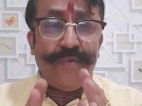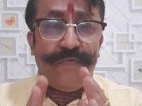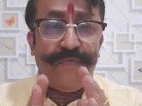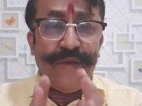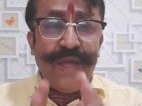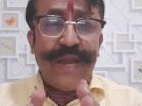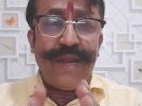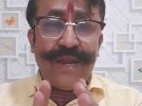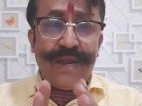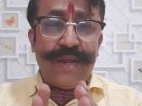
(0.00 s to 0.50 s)

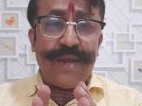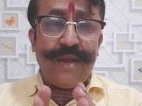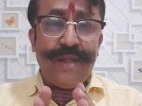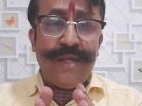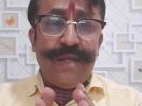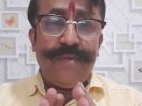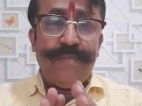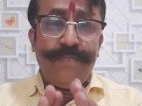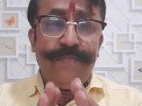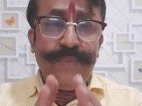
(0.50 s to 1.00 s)
When
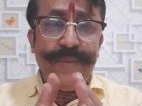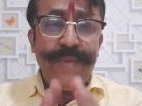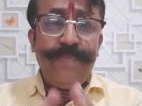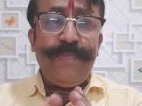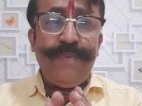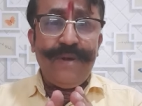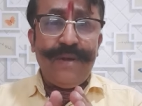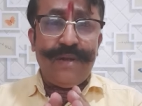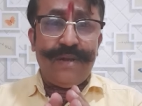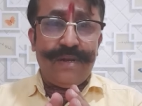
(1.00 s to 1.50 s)

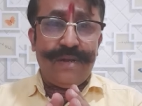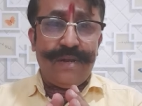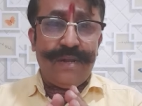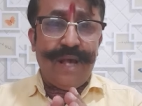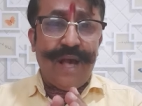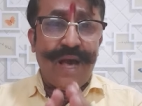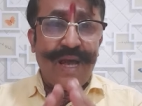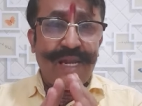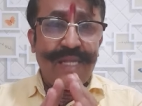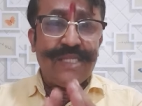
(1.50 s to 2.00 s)
people
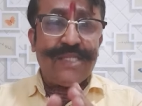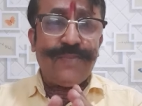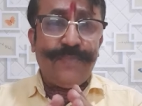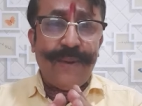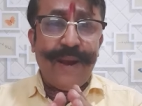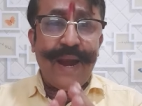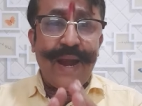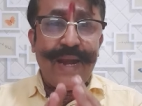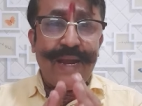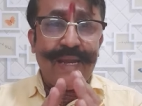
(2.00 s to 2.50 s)
are
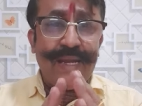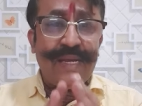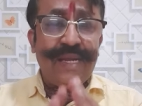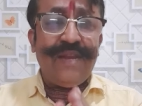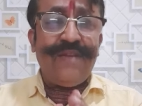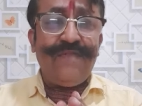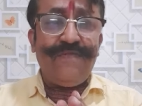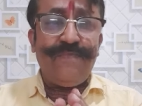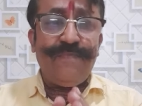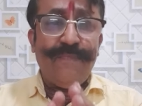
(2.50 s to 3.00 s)
inspired and
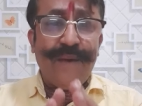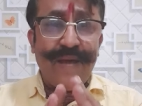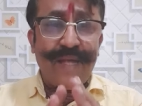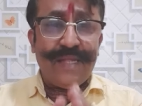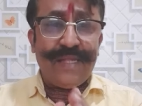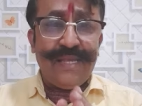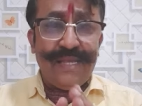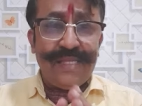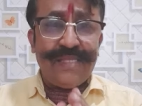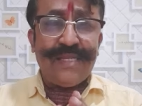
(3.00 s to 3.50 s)
lived by
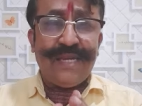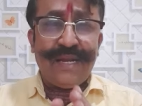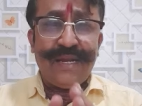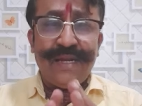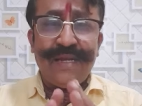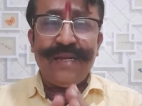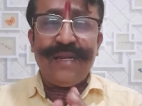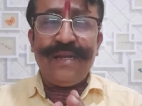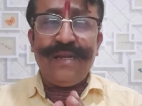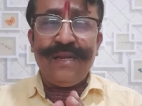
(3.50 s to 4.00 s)
these
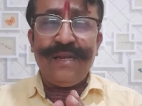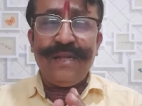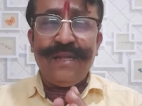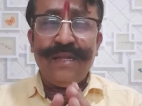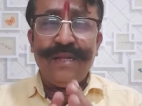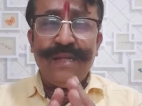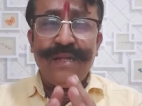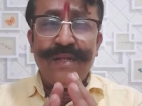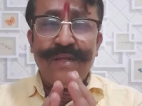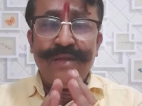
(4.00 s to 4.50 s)
eternal
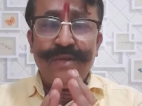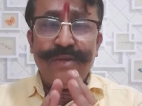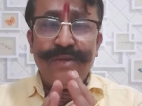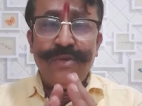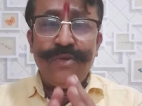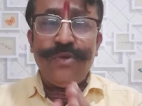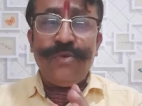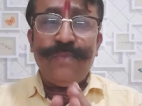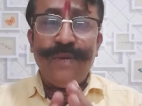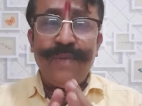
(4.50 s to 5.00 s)

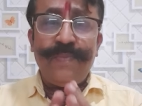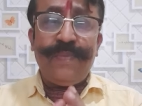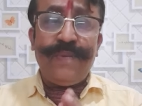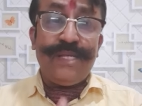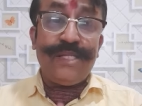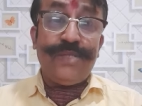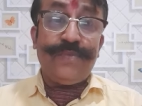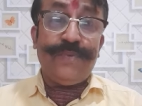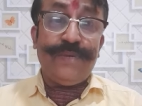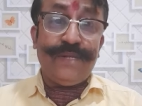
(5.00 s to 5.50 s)
human
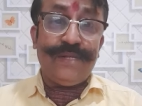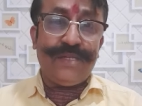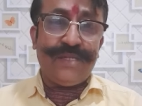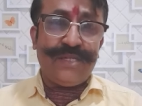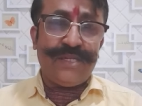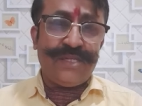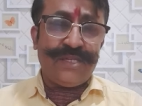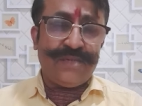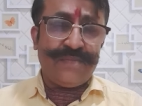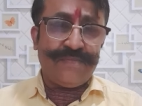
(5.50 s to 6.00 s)

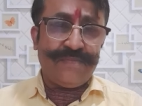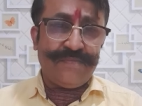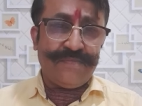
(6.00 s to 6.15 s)
principles,